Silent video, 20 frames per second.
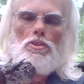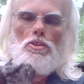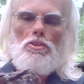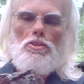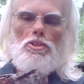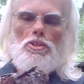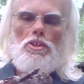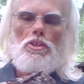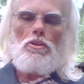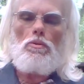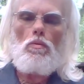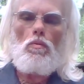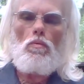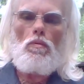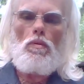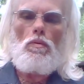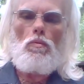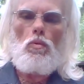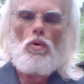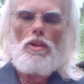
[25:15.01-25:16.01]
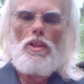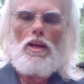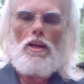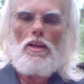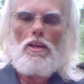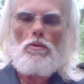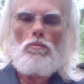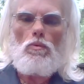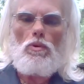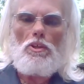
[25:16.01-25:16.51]
can see where that
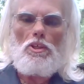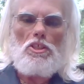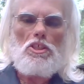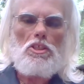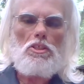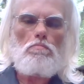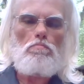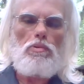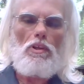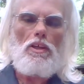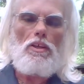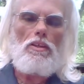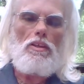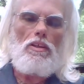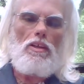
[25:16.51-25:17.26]
had really split.